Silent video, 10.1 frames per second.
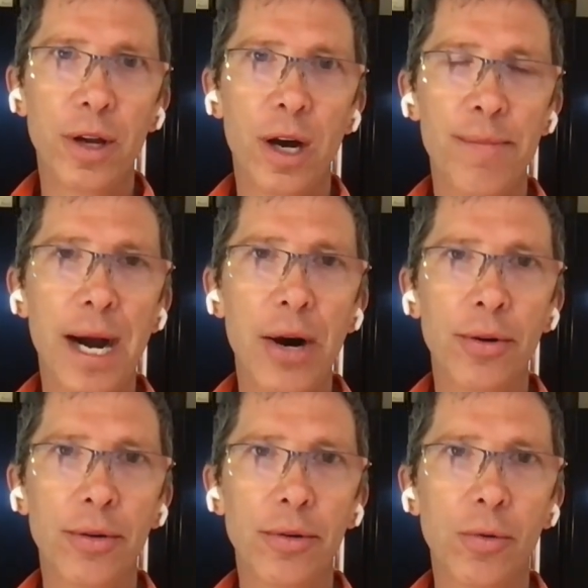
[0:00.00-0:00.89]

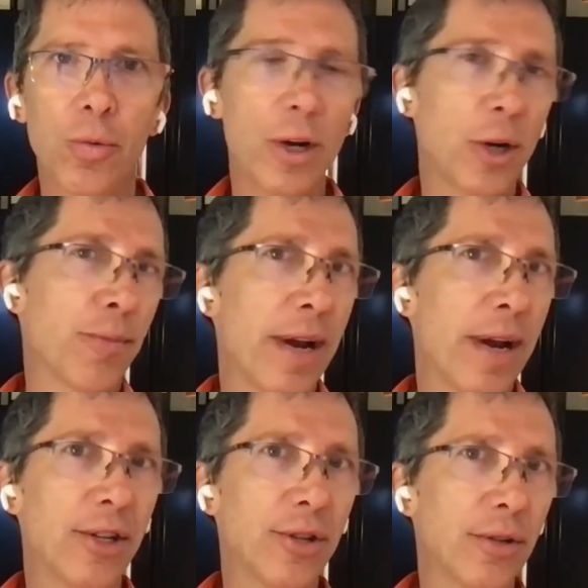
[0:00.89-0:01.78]
about what your
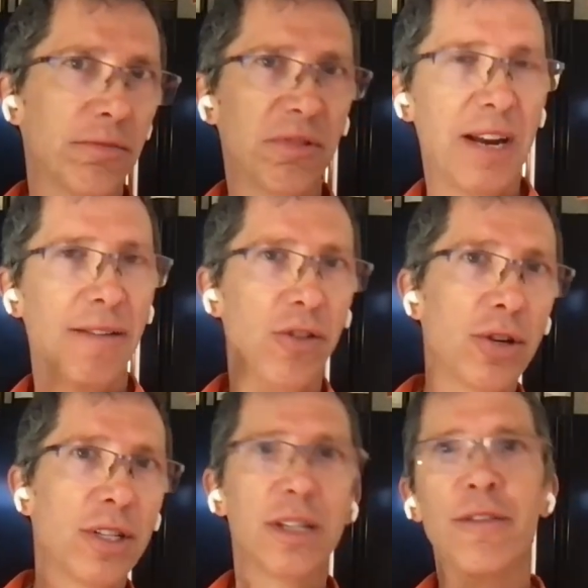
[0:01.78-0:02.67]
brand kind of
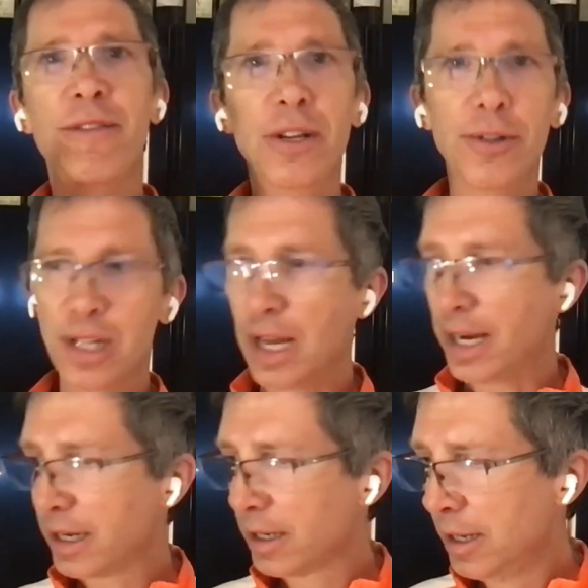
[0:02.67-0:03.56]
looks and feels like.